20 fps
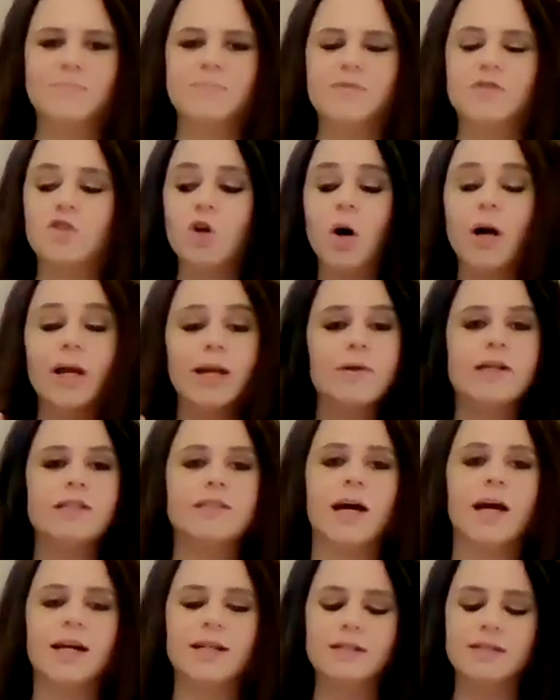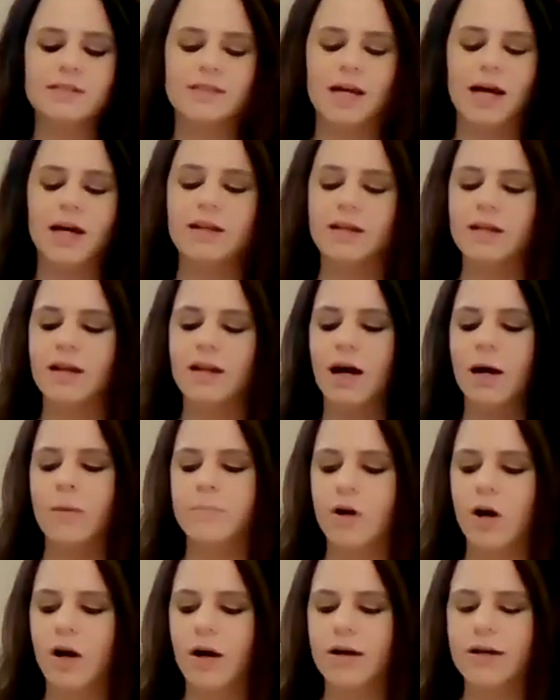So anyways, I decided
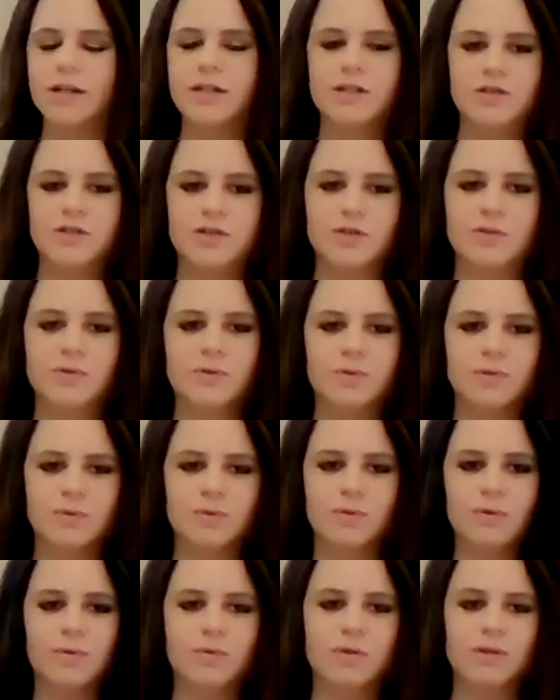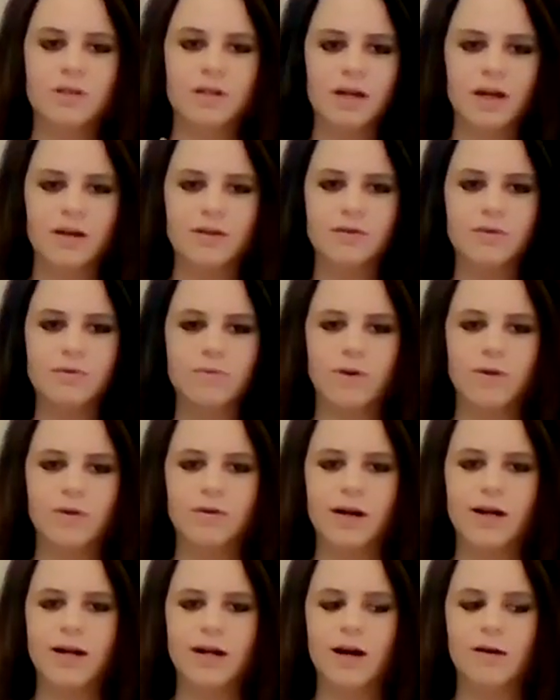I'm not gonna do the other one
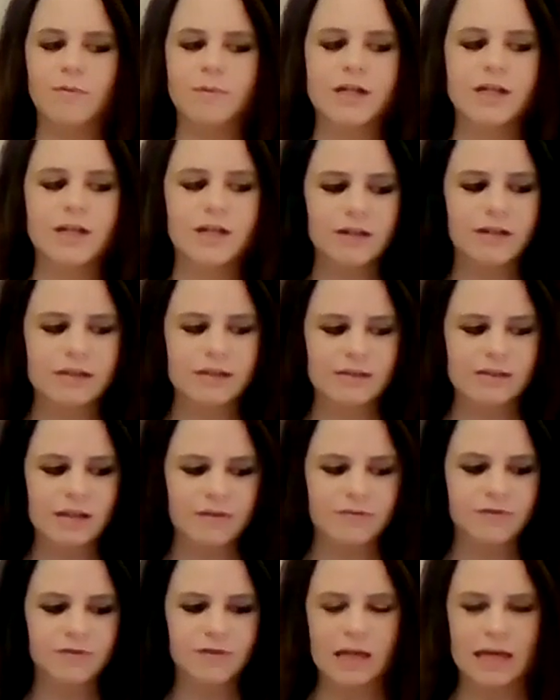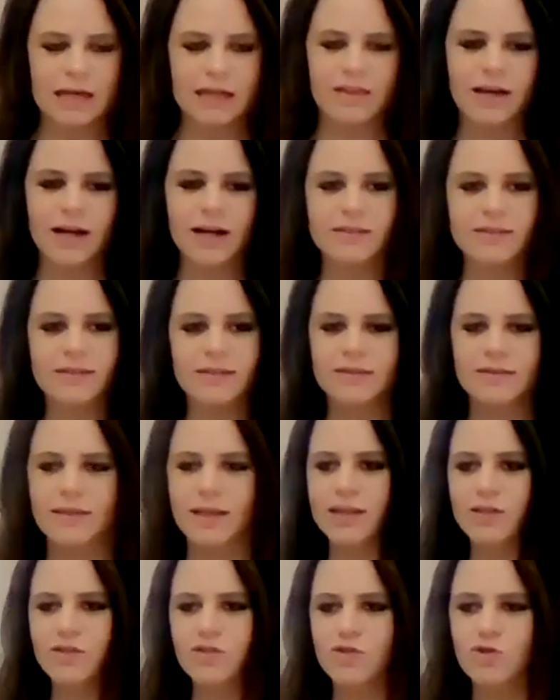right now because I feel like that's
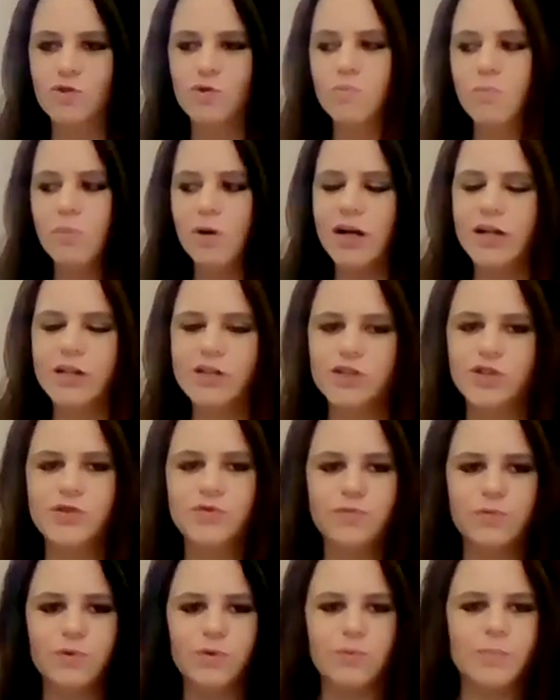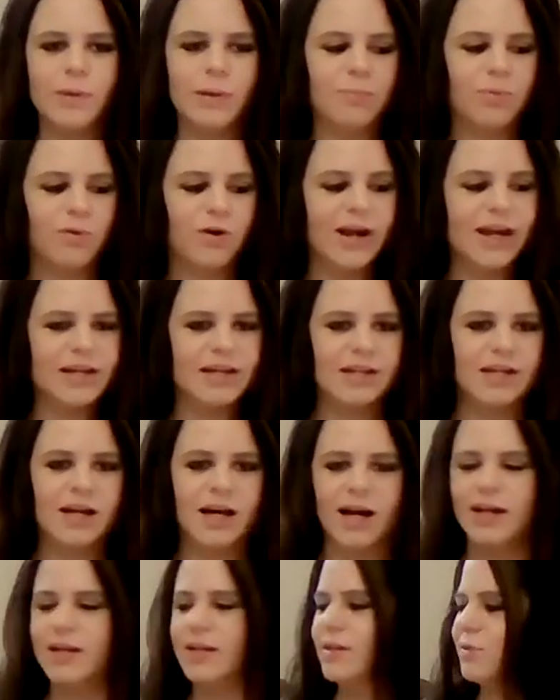like too much for my brain to
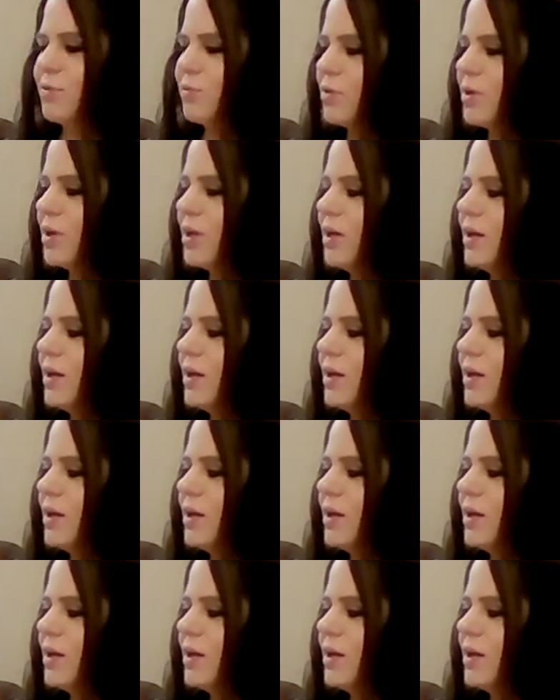kind of